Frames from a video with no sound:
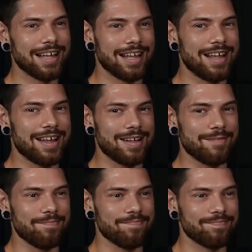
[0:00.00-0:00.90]

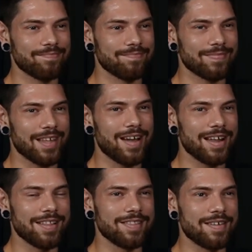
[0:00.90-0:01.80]

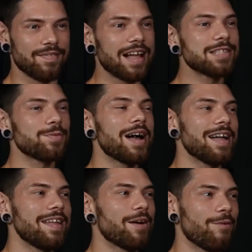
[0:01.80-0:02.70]
That's why I
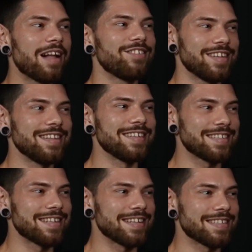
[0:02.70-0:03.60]
like watching these
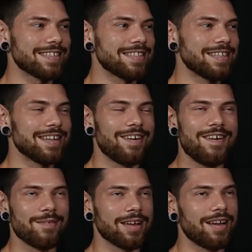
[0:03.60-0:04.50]
things to see.
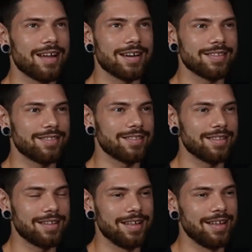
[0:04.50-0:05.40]
Oh my God,
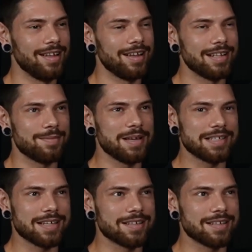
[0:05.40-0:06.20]
it's amazing.